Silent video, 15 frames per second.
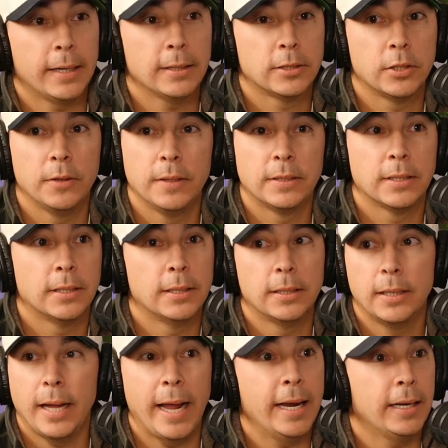So it's a
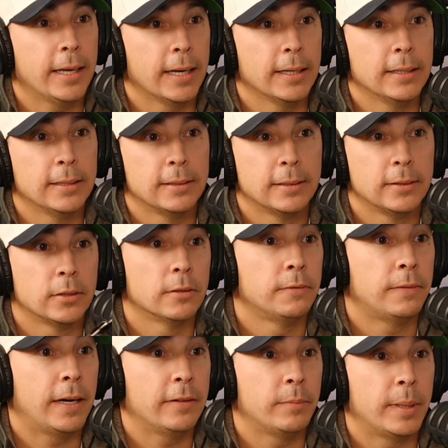8K. So
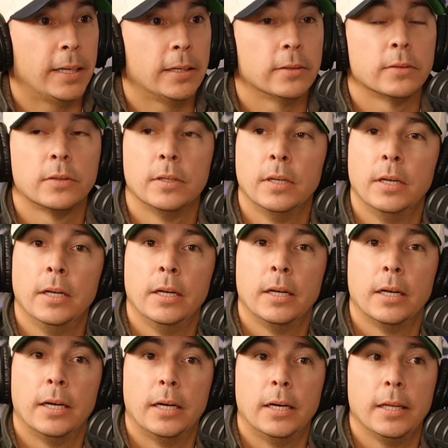5 miles.
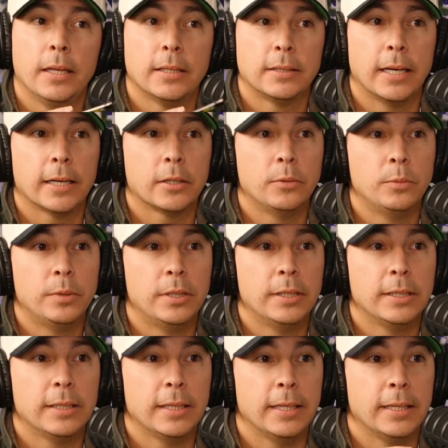The second
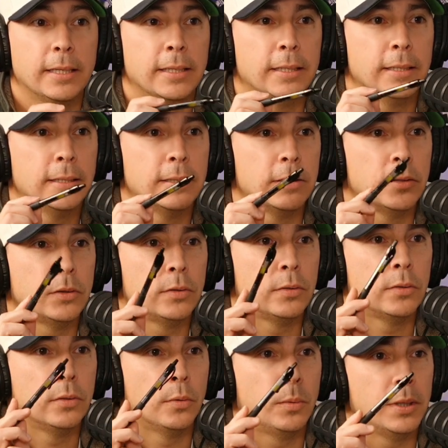one is
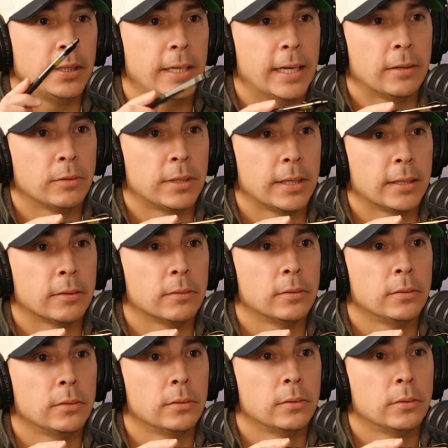the one downtown,
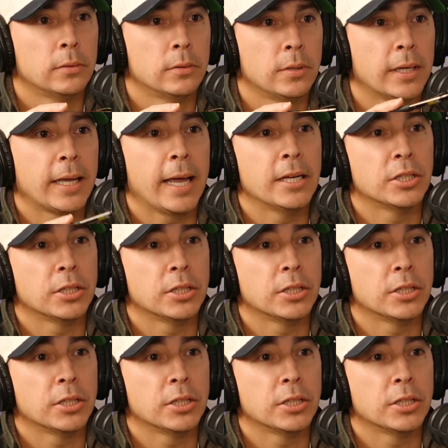the Cajun